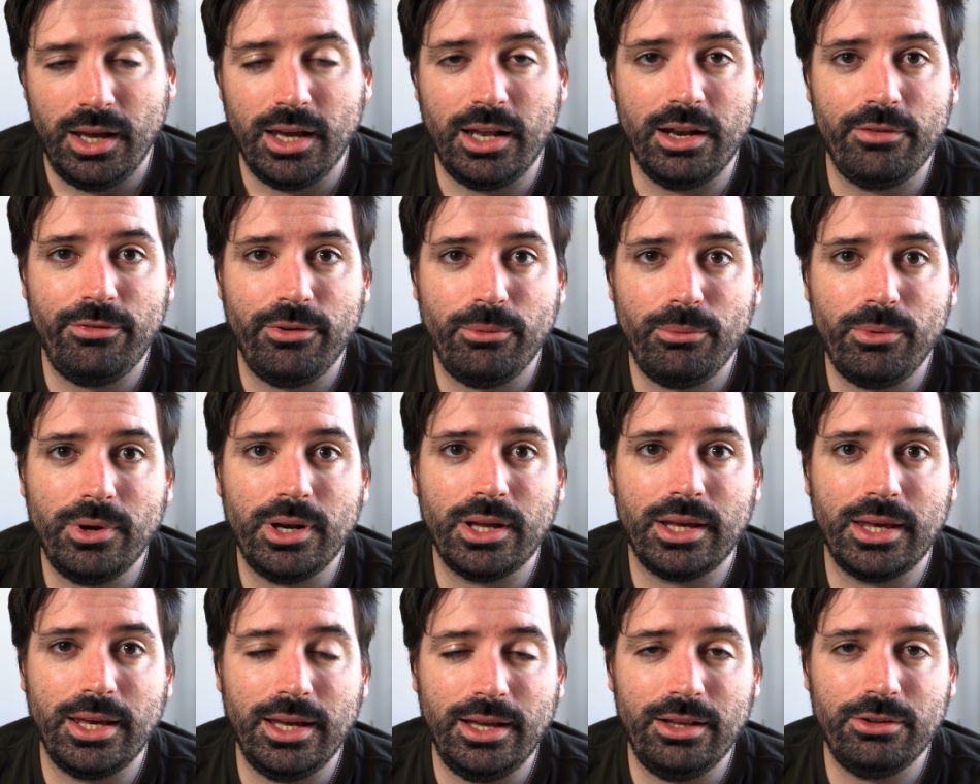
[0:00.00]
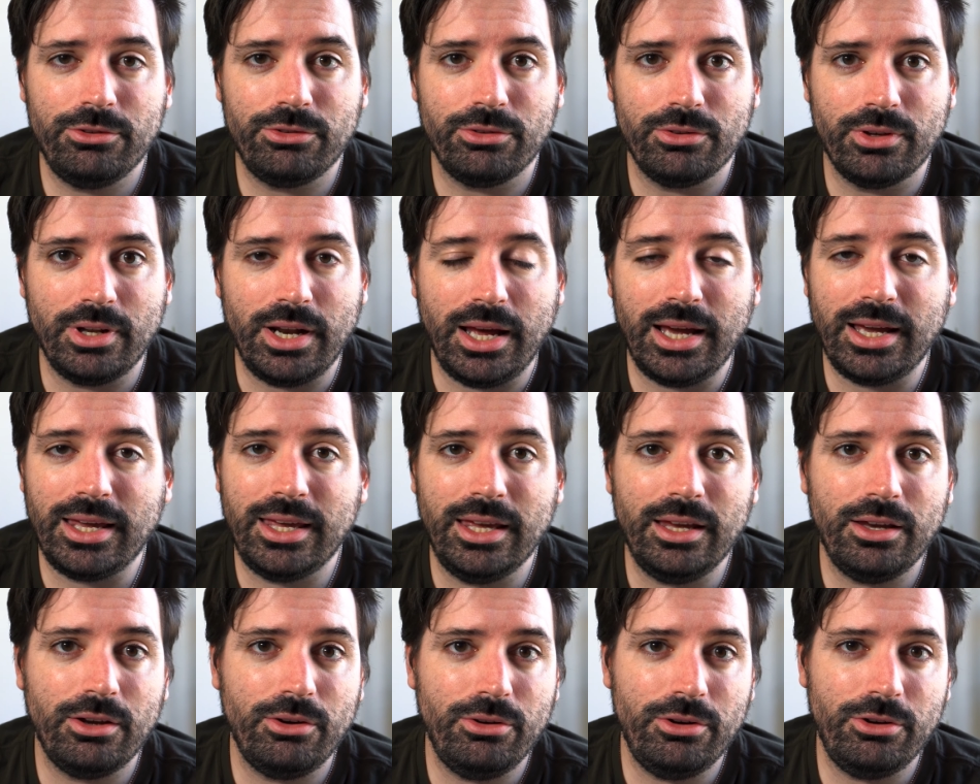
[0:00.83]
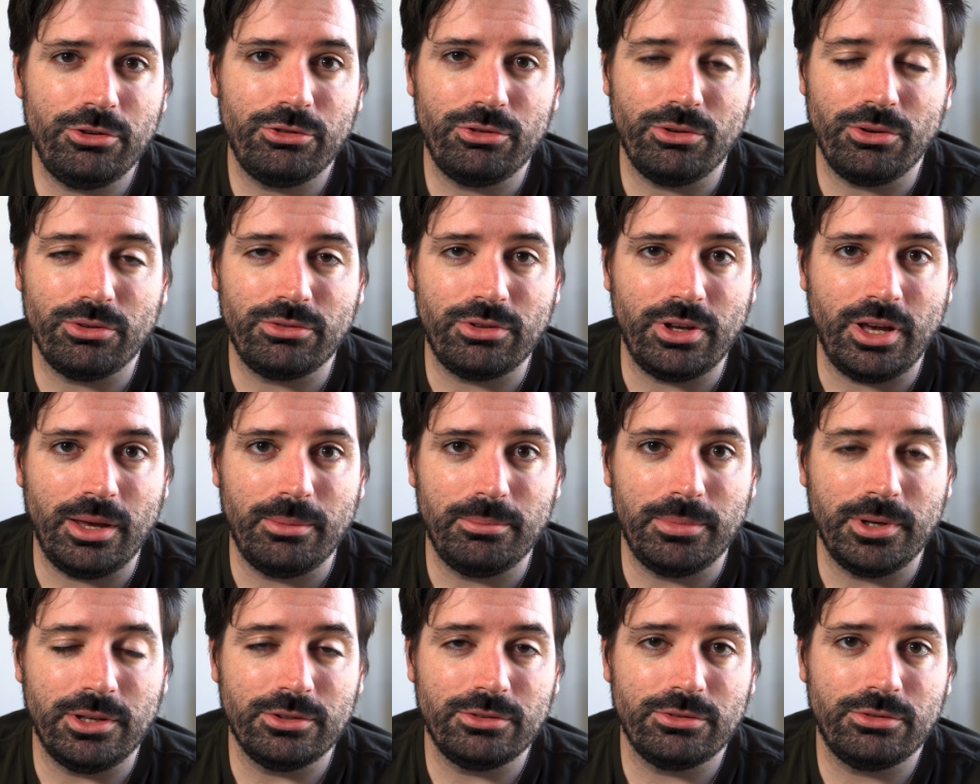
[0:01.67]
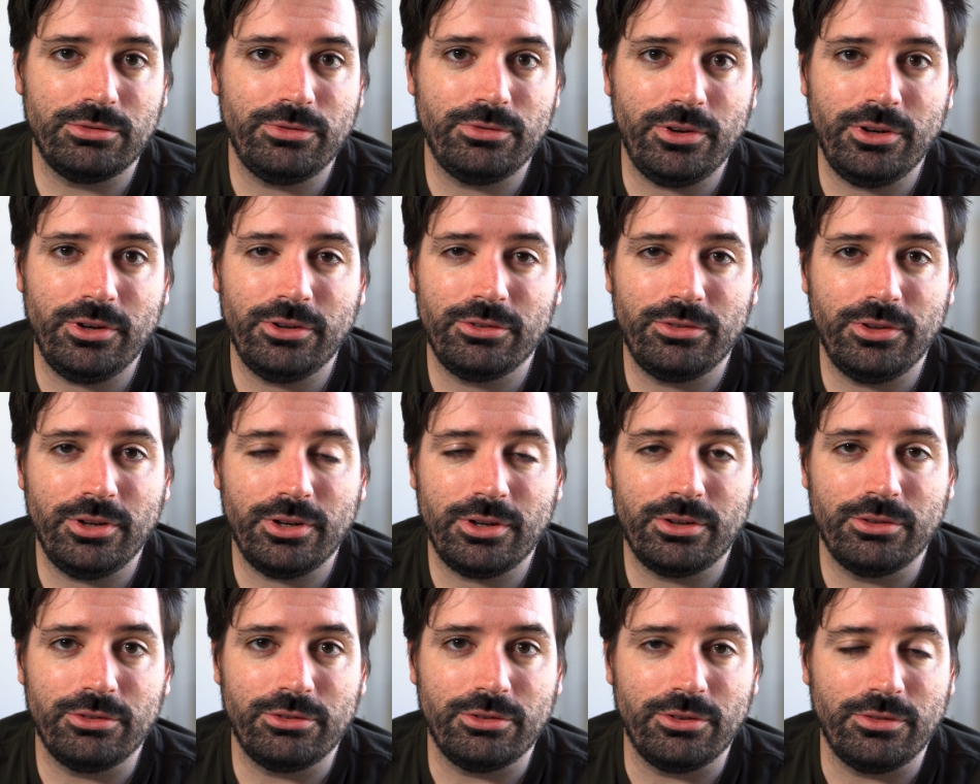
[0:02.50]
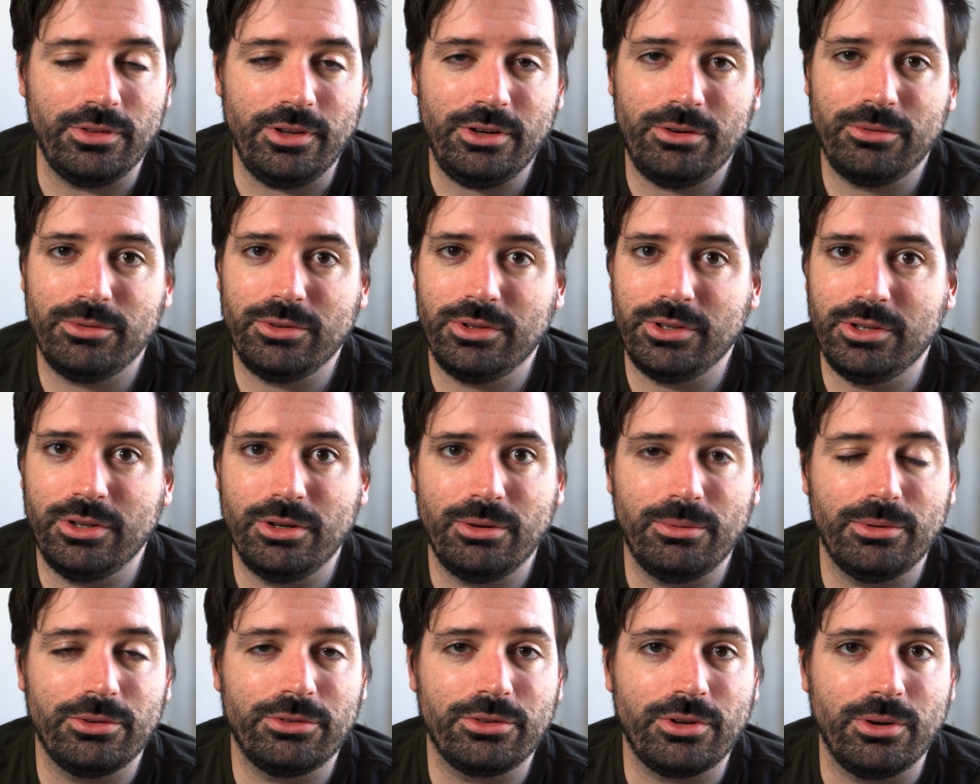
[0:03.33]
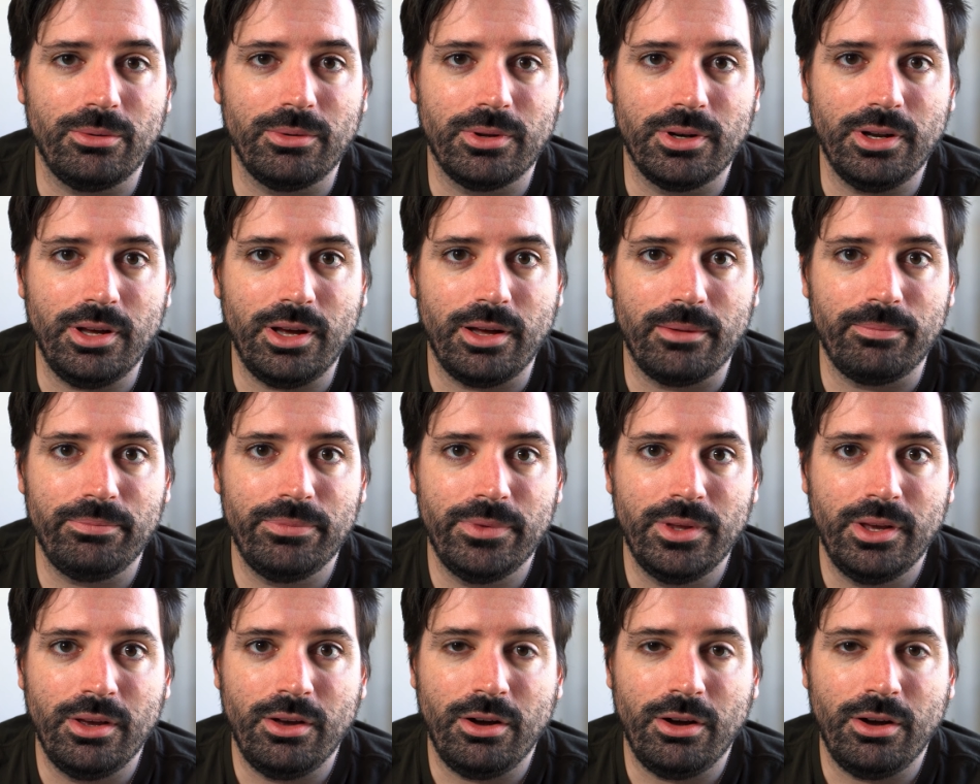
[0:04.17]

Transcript: And if I want to cancel it, I can't go to Showtime because as far as they're concerned, they don't really know what's going on.